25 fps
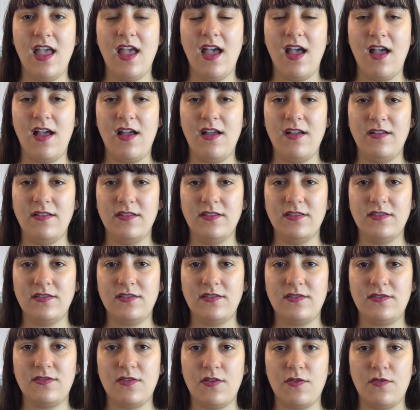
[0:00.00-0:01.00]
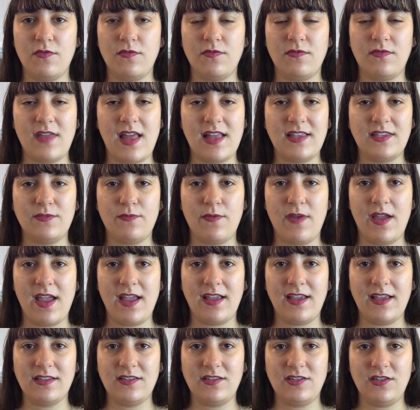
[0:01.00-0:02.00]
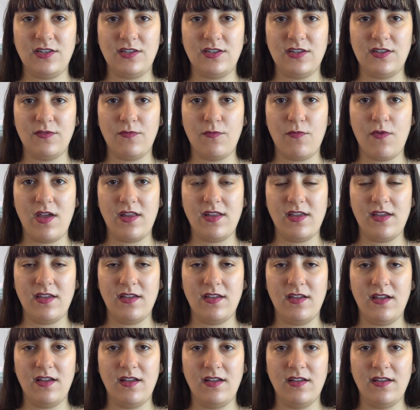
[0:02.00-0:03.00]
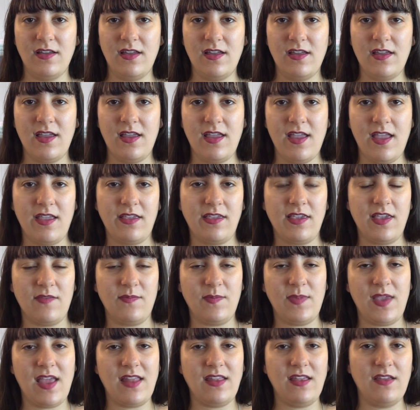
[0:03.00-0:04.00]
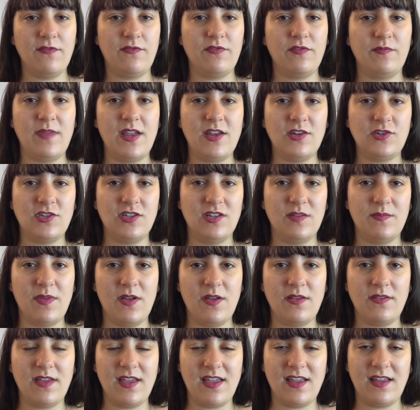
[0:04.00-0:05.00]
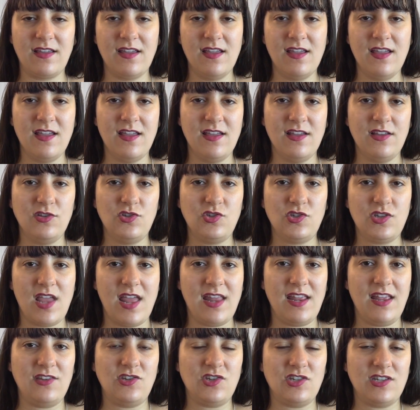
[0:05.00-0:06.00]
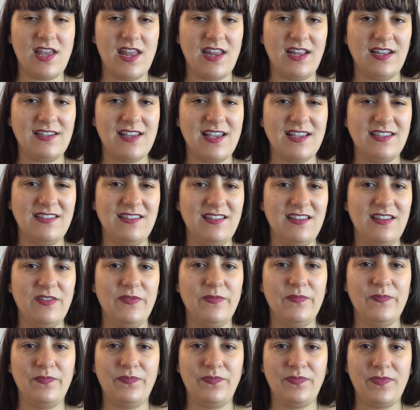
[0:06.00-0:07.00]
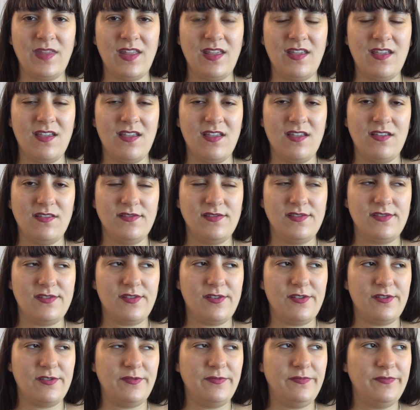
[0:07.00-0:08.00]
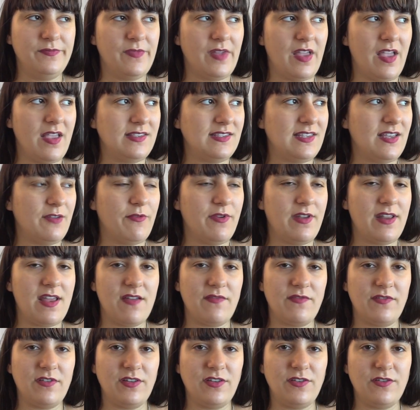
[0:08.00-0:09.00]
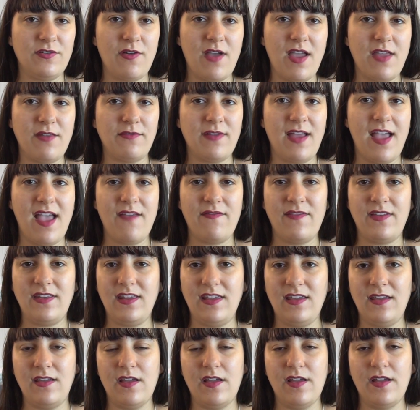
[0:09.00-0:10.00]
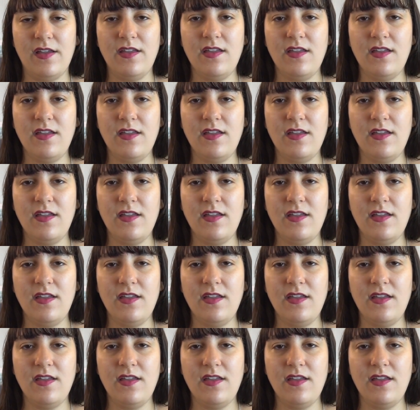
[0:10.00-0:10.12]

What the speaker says: So that's why I guess she didn't want to give me any information about like any genetic testing. So I said, whatever, you know, I don't have any